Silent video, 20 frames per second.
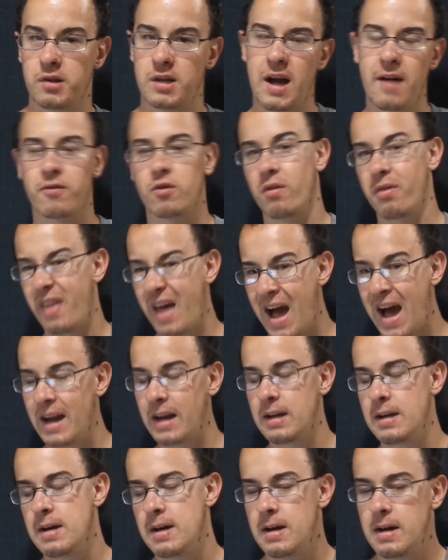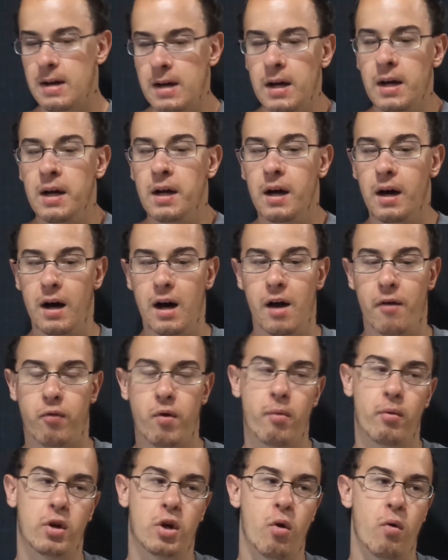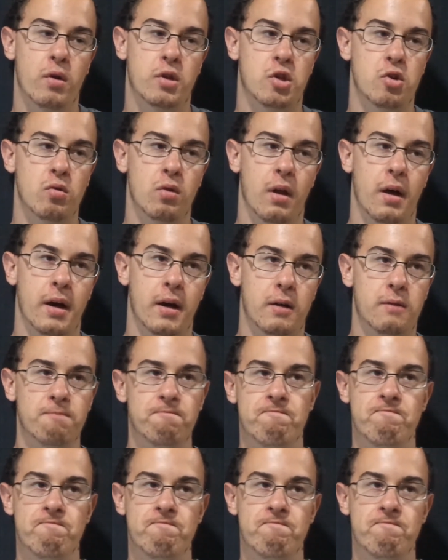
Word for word: After that, uh, if we were to go into, like,